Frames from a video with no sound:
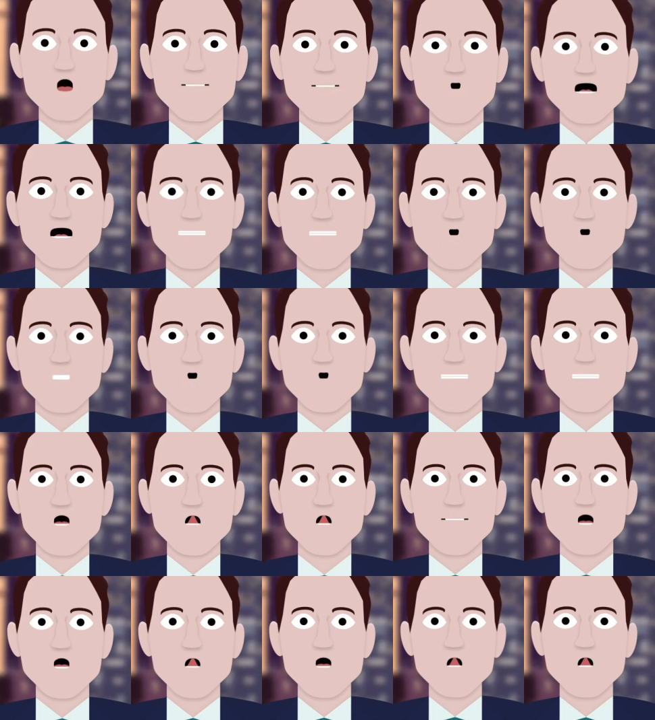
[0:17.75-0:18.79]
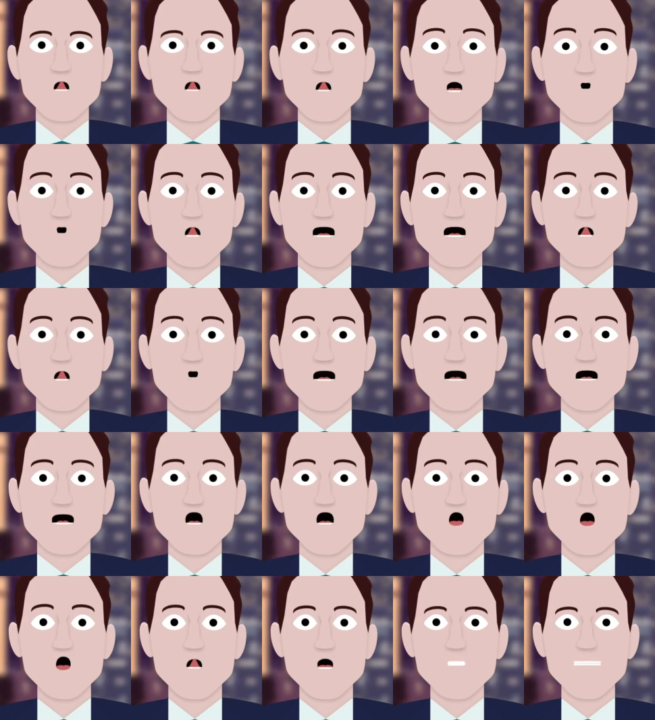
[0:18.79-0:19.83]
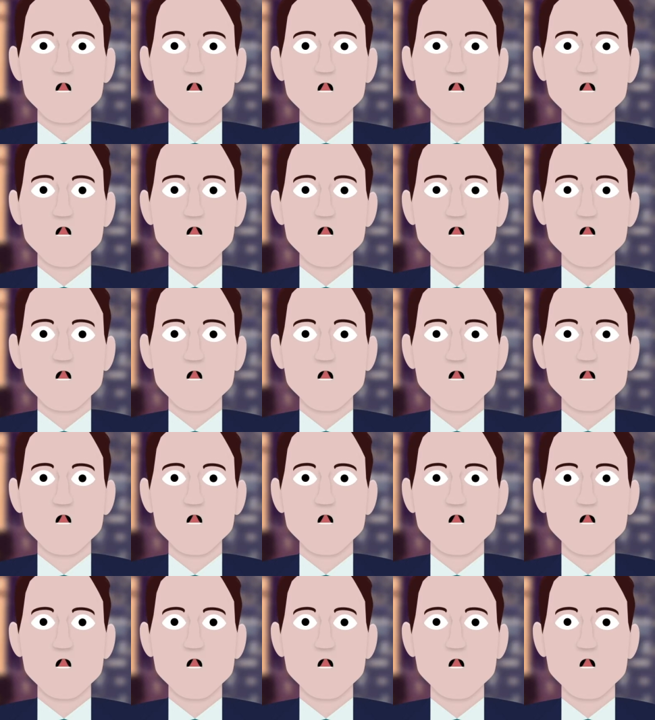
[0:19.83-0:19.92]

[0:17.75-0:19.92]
of researchers invited 33 college